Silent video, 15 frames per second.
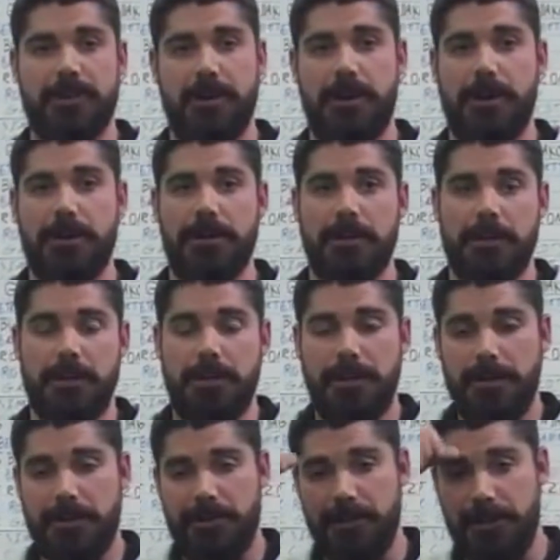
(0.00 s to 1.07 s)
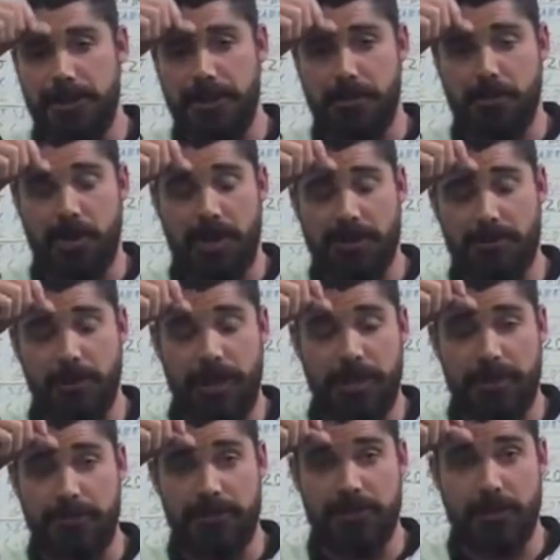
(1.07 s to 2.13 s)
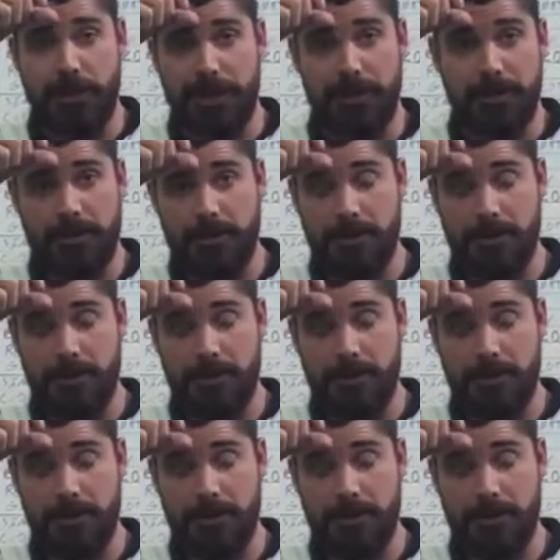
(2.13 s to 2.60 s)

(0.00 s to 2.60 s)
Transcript: on the proximal end of the joint.